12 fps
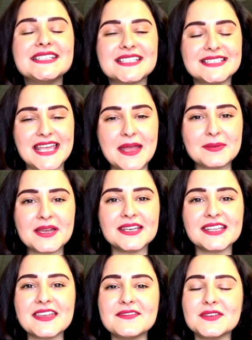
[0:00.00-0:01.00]
today I'm
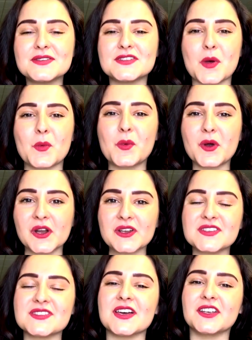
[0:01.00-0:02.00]
going to give you some
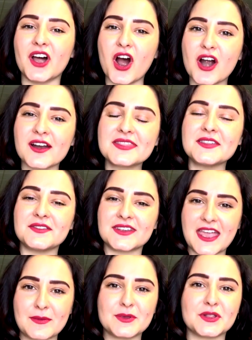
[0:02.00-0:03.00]
words that are in the
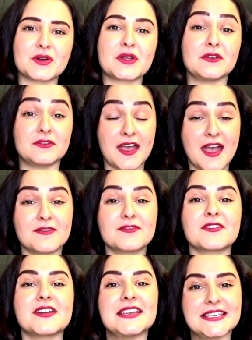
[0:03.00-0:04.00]
vocabulary of
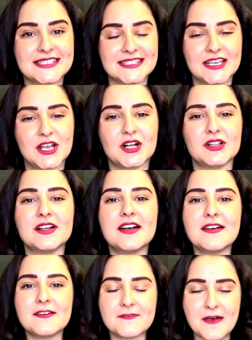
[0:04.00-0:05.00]
every single
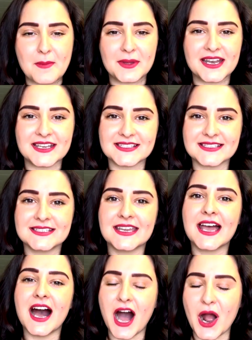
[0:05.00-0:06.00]
feminist
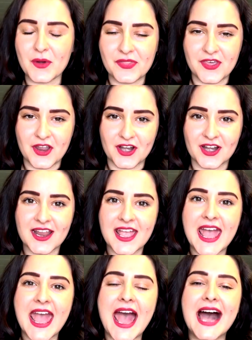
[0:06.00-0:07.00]
out there,
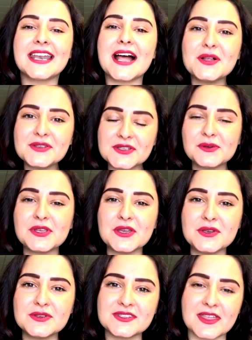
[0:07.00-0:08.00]
and I also
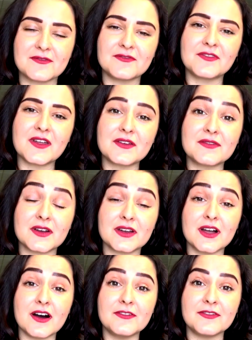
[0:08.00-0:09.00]
use them
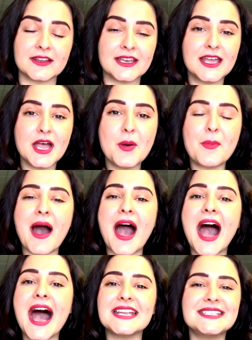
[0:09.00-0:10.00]
very often,
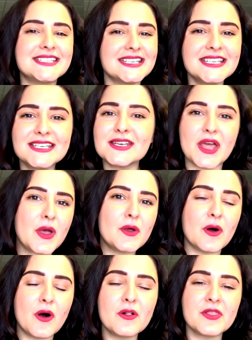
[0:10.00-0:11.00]
but I didn't
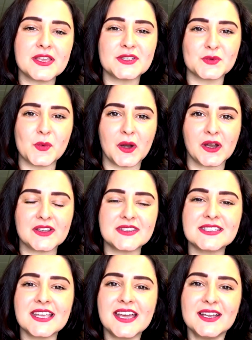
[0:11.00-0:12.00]
know all those
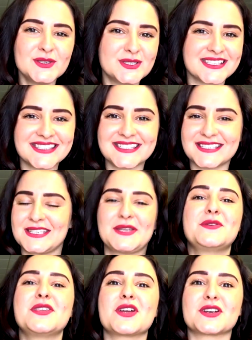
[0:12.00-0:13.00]
words just
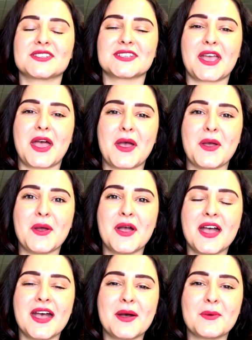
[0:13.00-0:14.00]
2 years ago
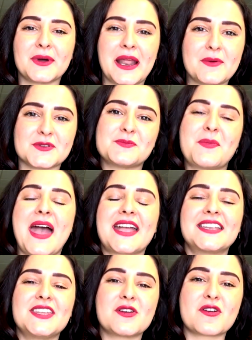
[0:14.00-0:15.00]
when I was
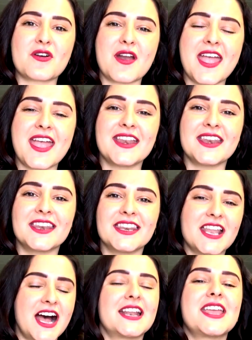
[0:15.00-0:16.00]
back in
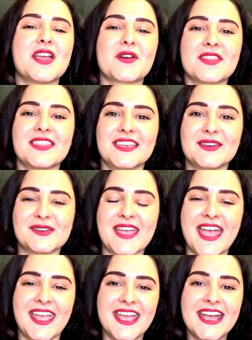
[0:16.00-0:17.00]
Ukraine, not here in the
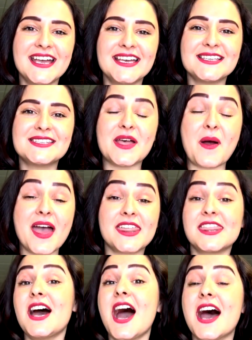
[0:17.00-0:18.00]
UK. So I
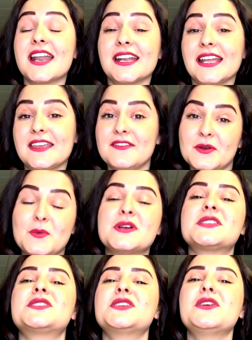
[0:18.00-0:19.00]
thought if it
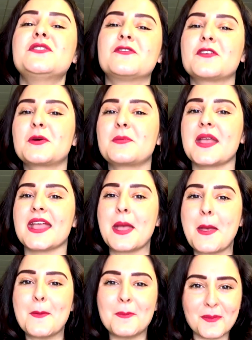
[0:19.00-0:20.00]
was new for me,
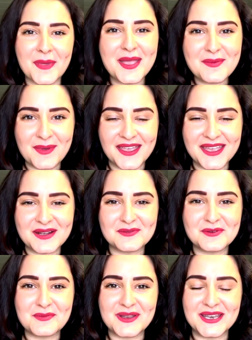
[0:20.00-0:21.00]
maybe it
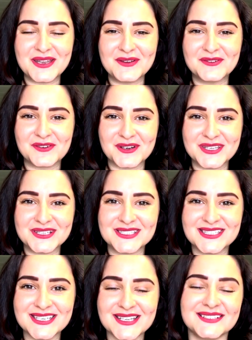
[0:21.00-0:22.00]
would be new for you
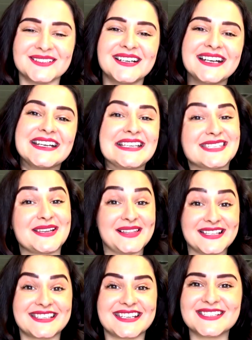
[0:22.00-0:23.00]
too. So
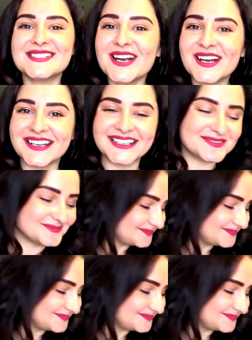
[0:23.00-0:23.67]
let's get started.